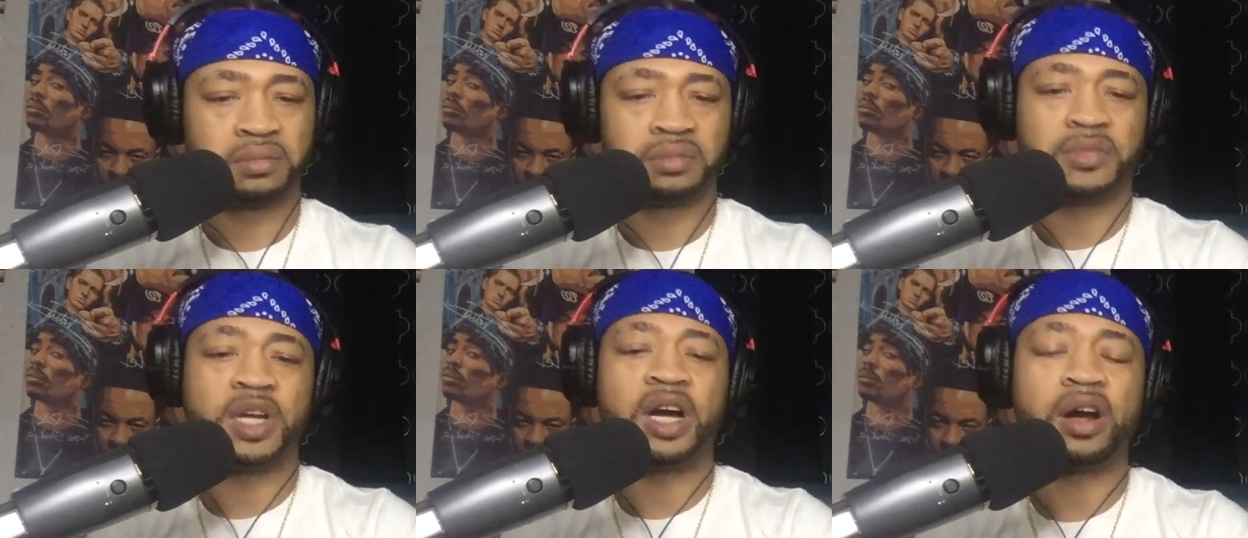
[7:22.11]

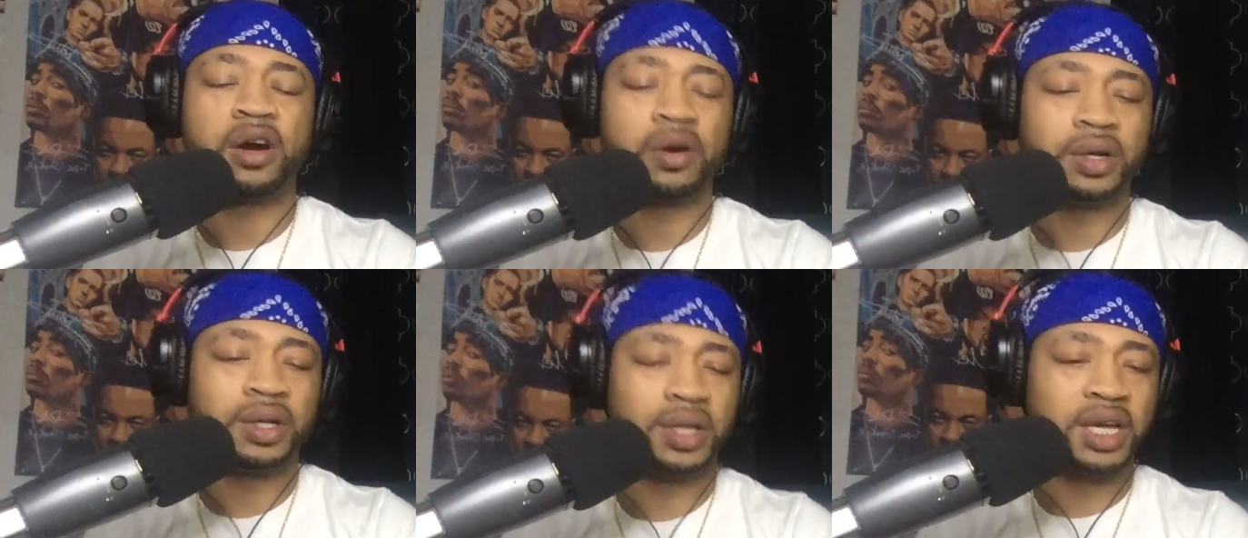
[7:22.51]
Speaker 1: I heard
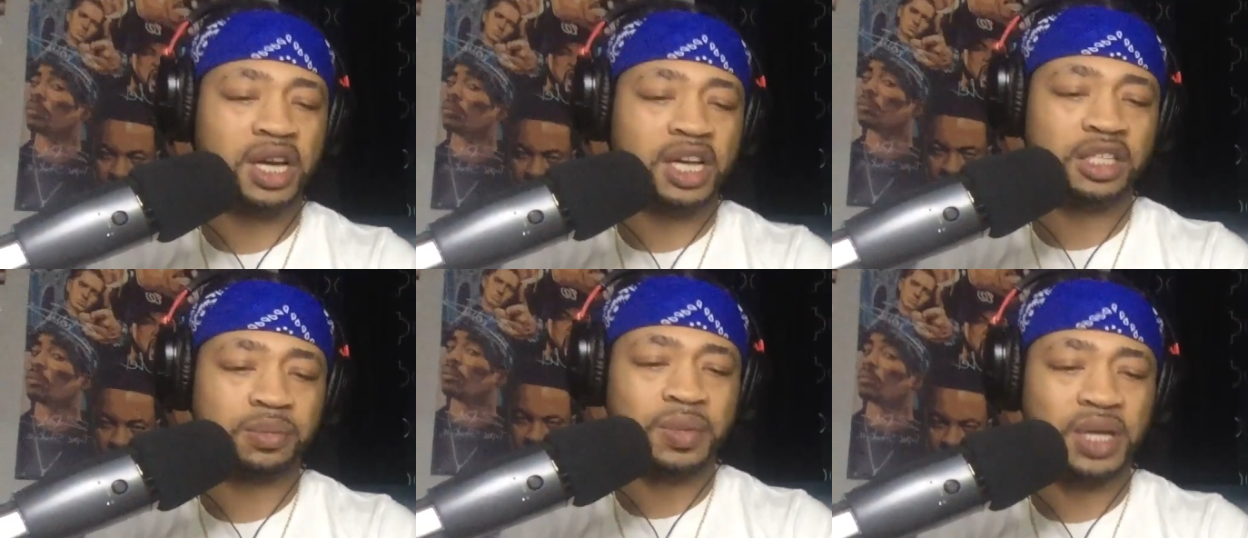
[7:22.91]
the
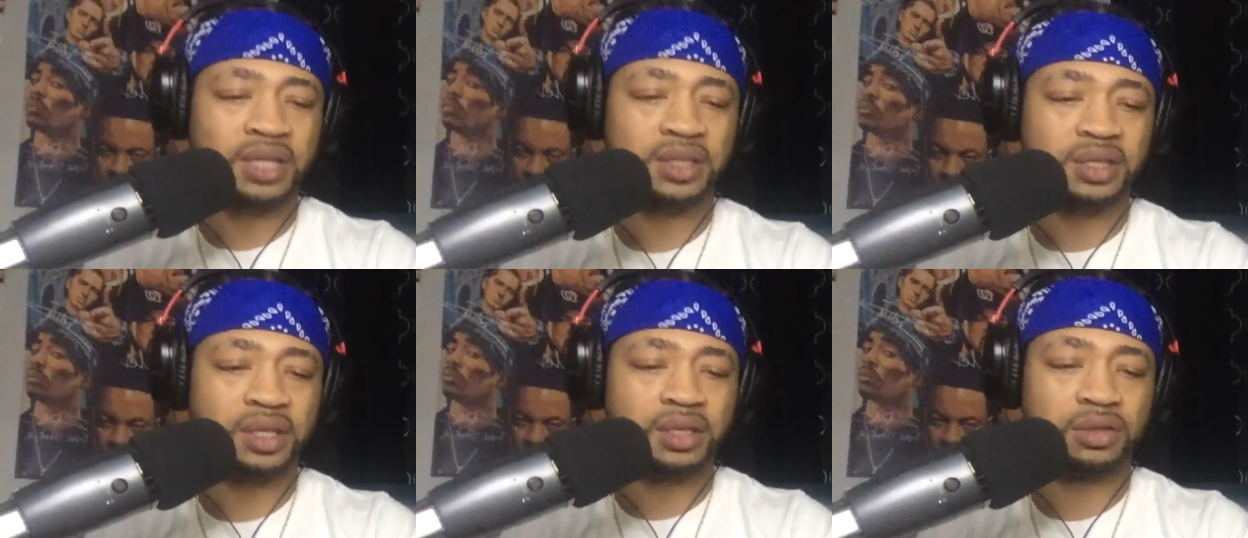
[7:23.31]
lies, but I
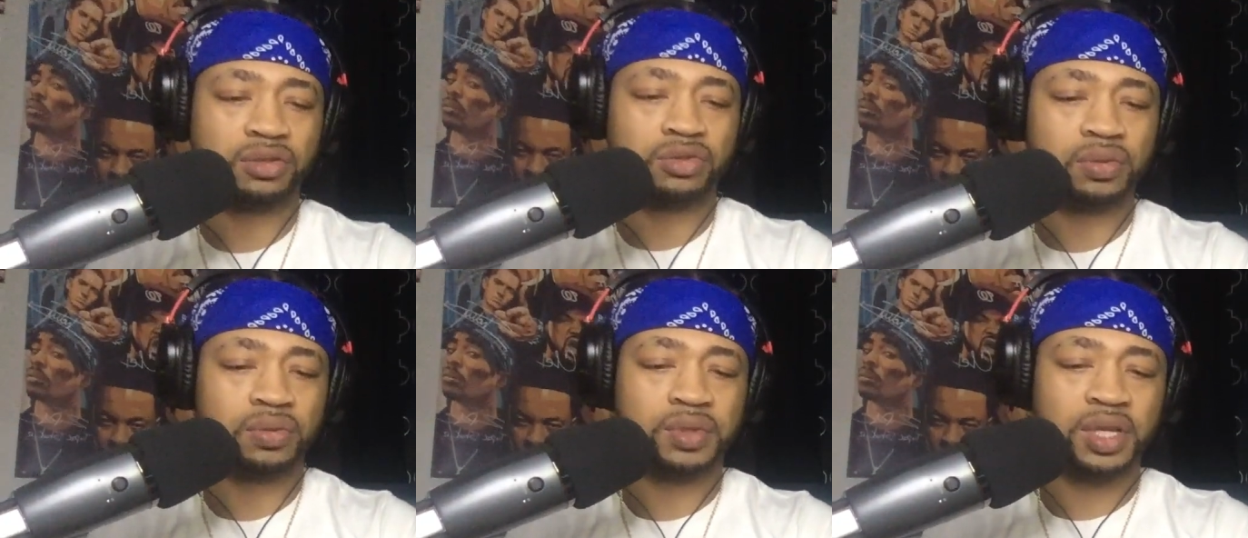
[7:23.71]
seen the
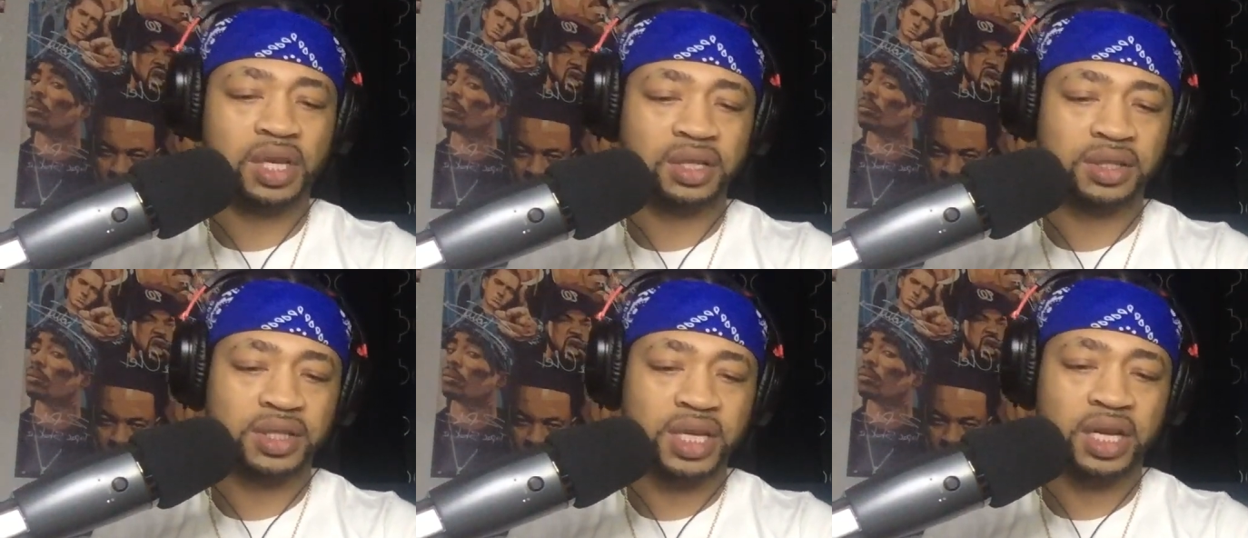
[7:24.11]
truth, thinking
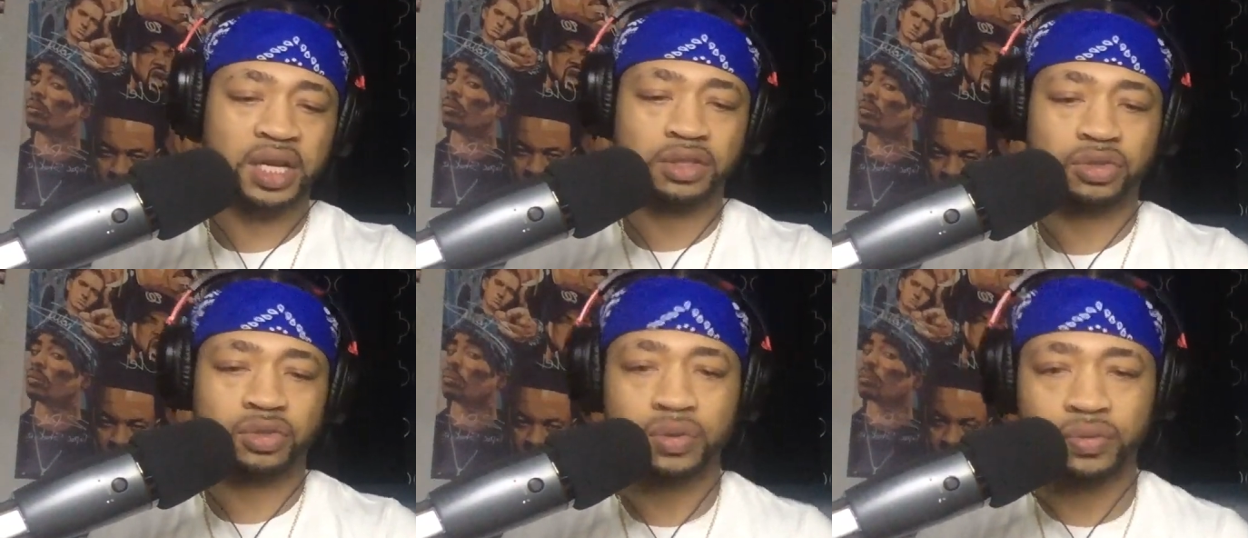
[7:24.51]
solid
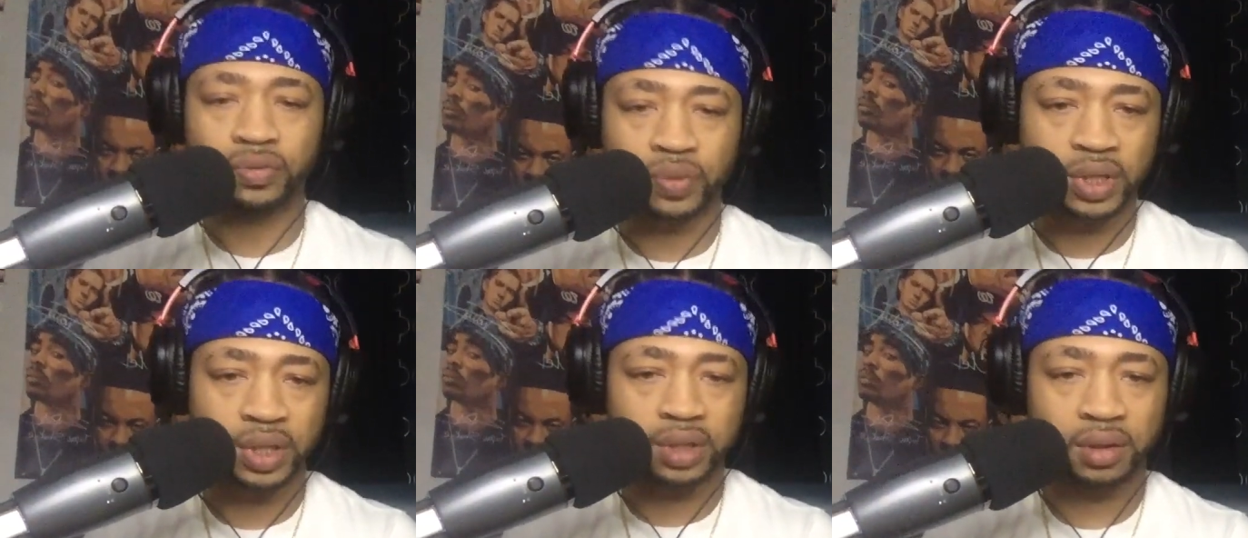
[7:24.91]
truth.
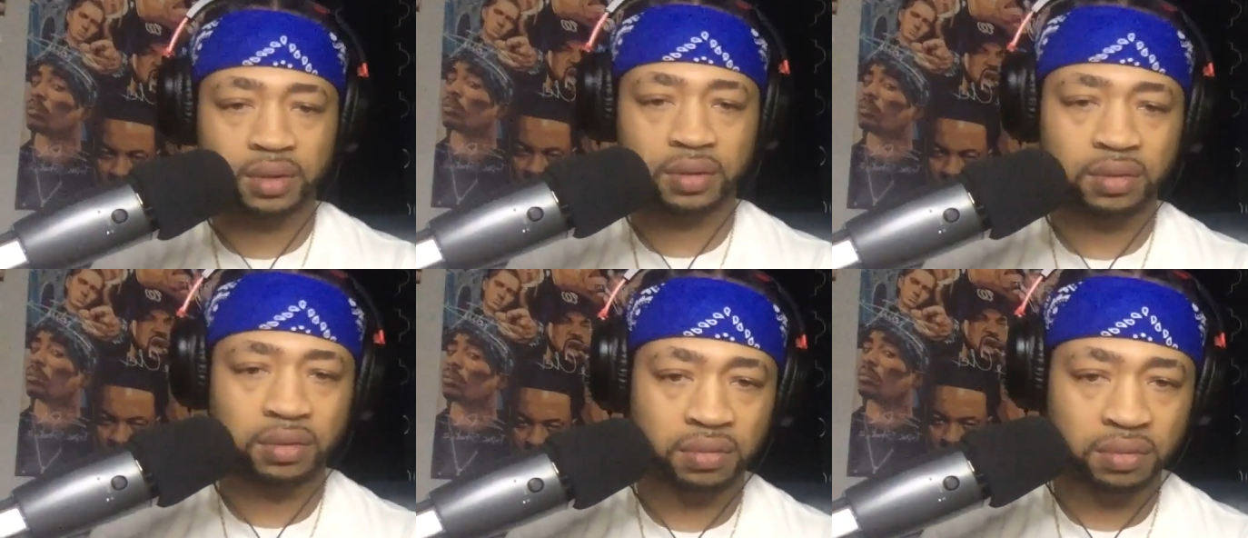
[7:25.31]
I heard the